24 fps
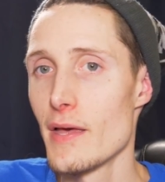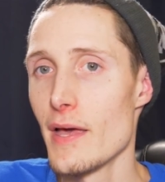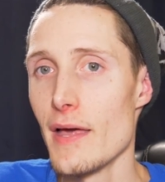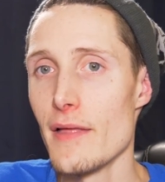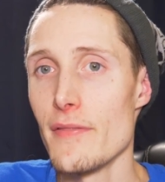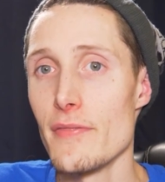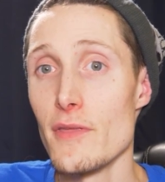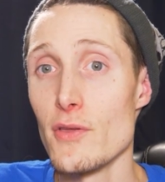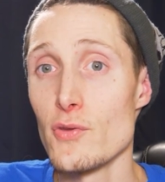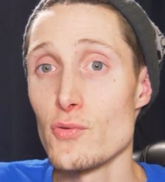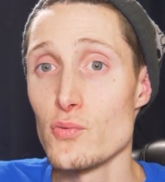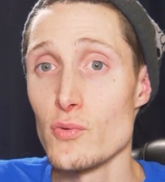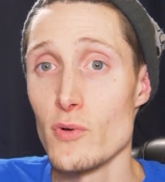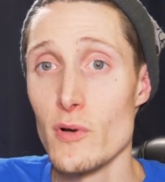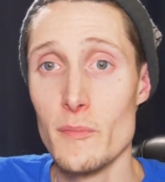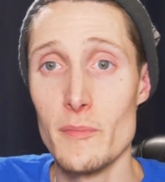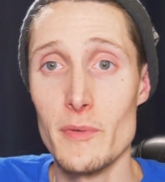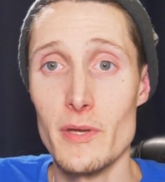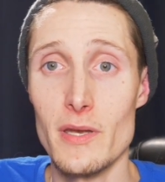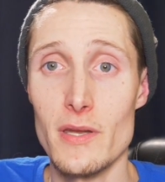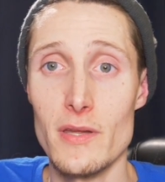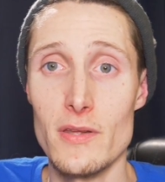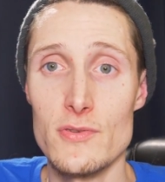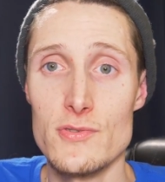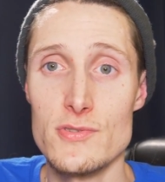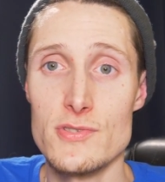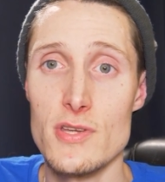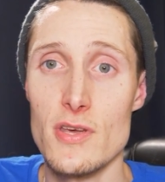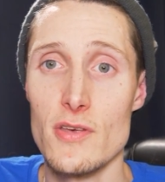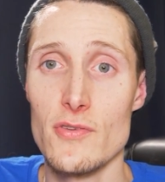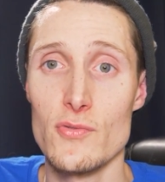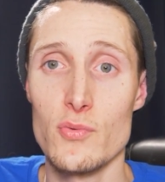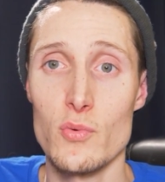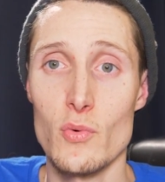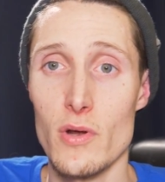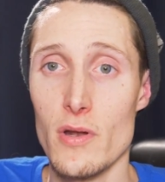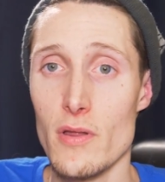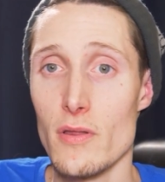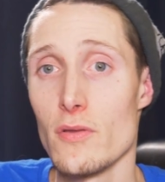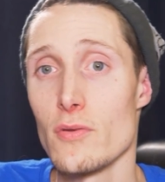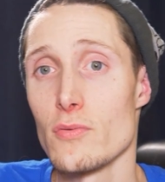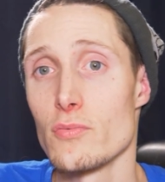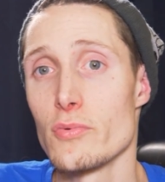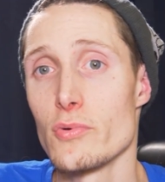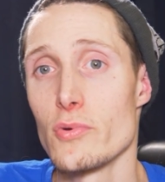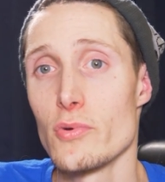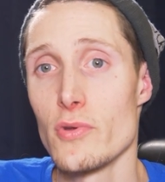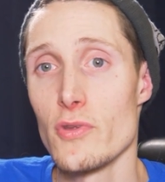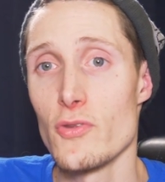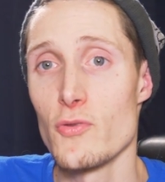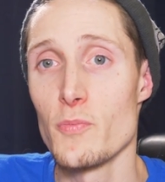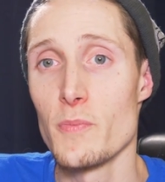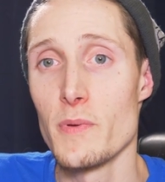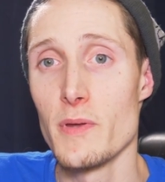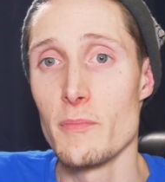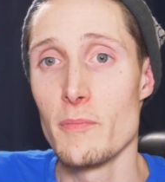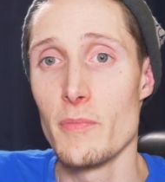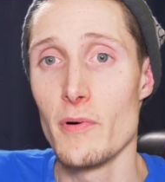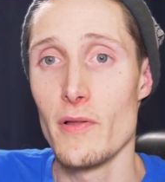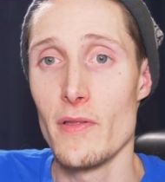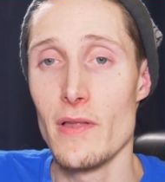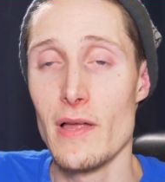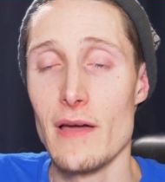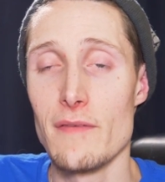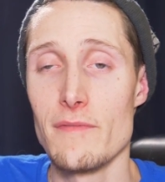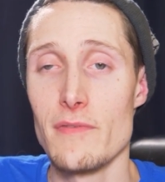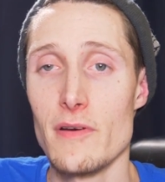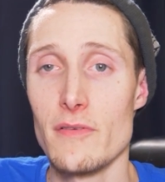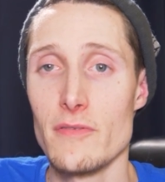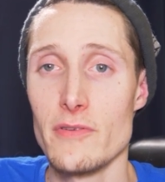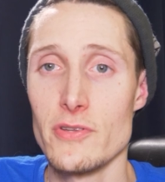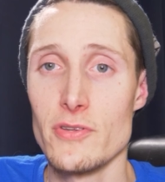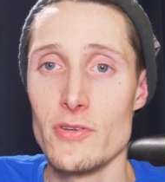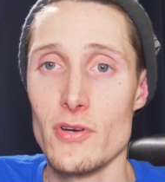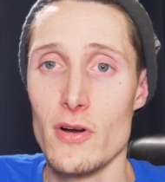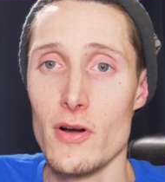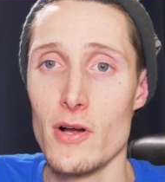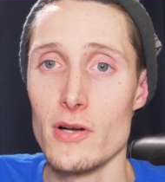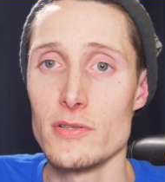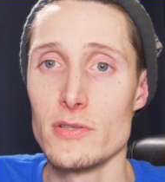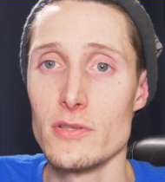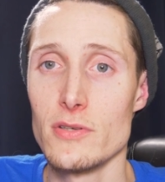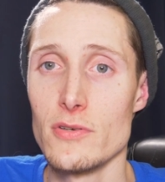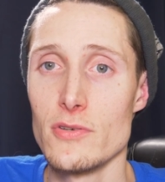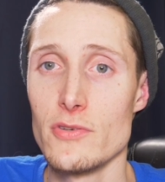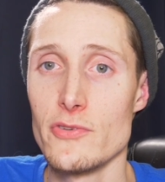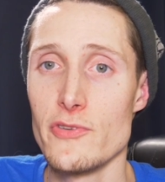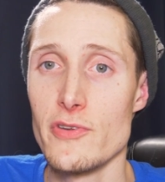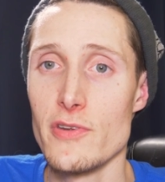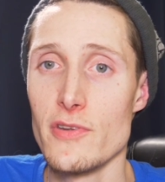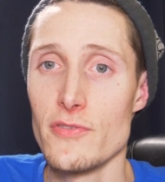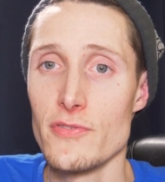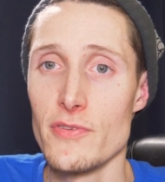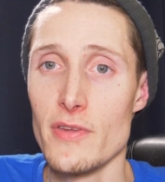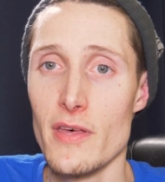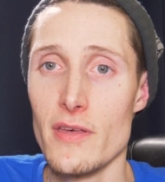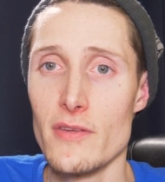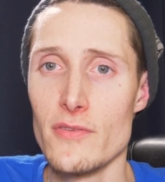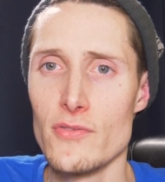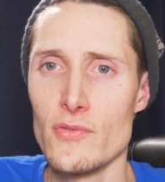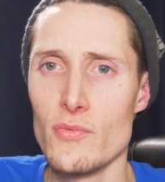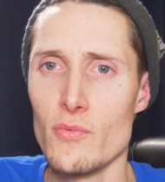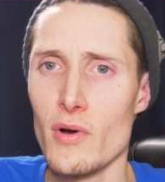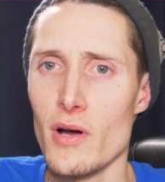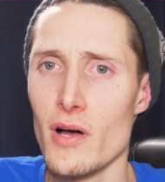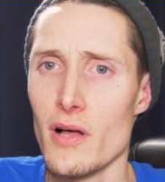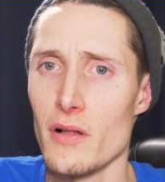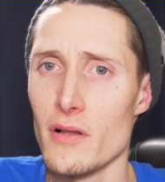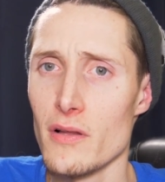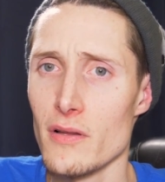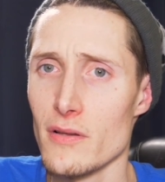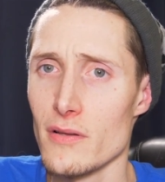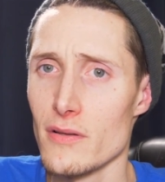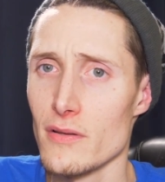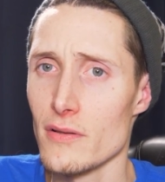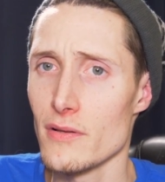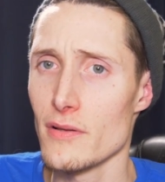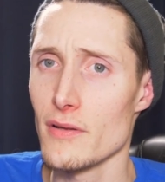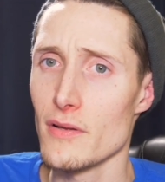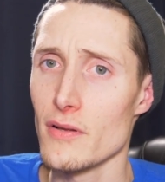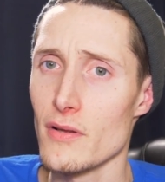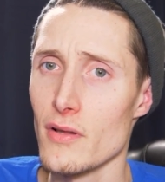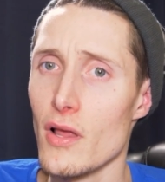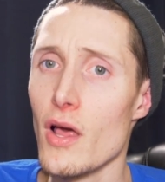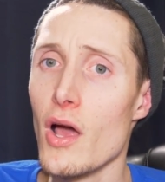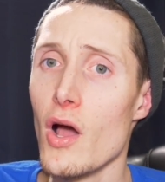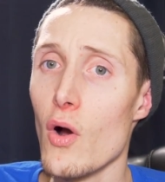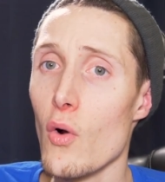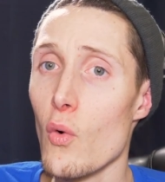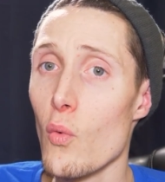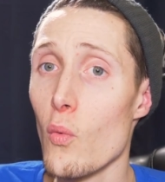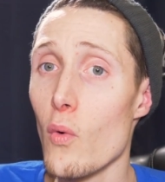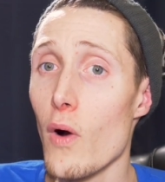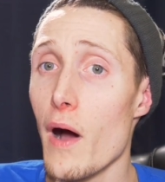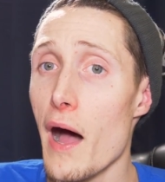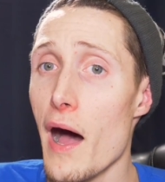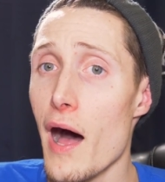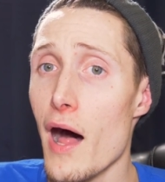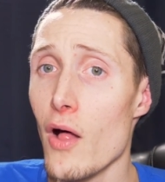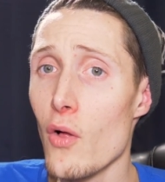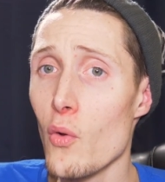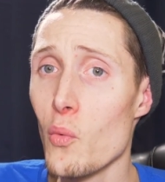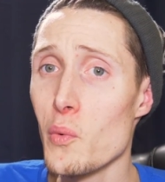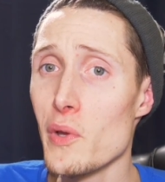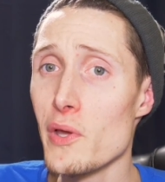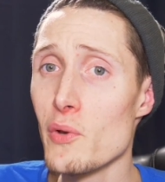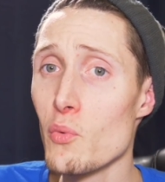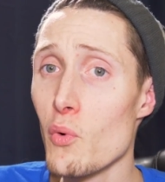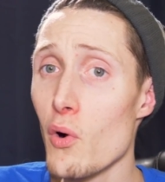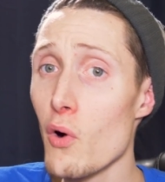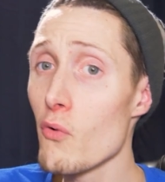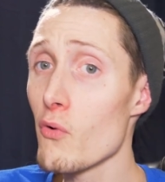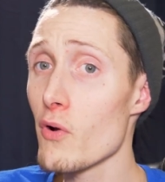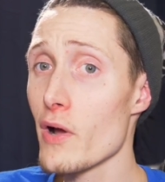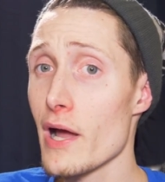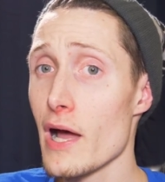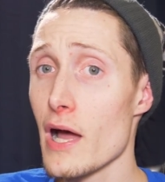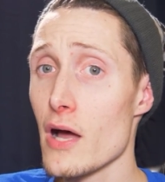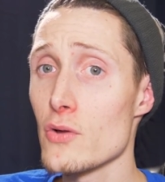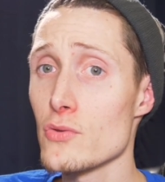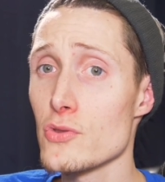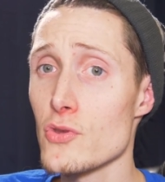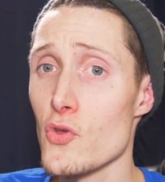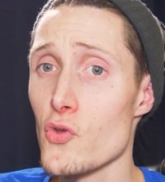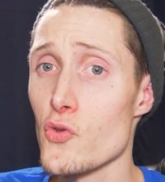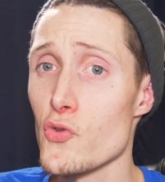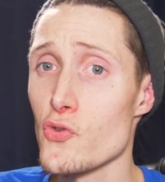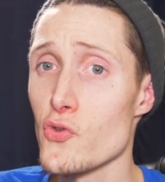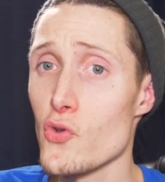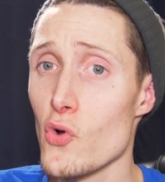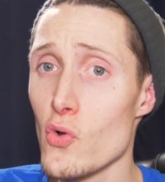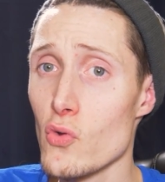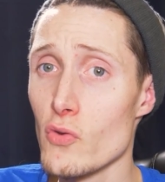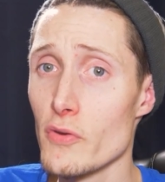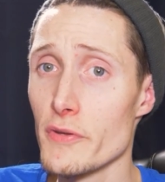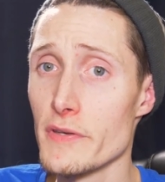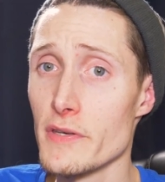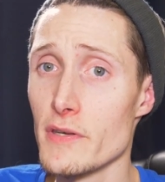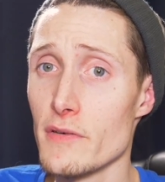and this woman is just one of the rudest people that I've ever talked to. She says, well, while we won't count the stolen